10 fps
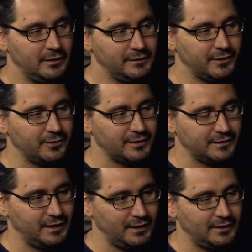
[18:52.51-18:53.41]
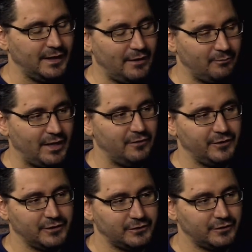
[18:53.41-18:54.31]
So because it did have
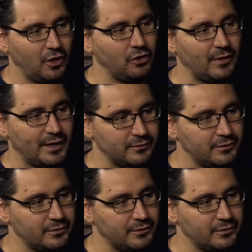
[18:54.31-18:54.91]
benefits all around.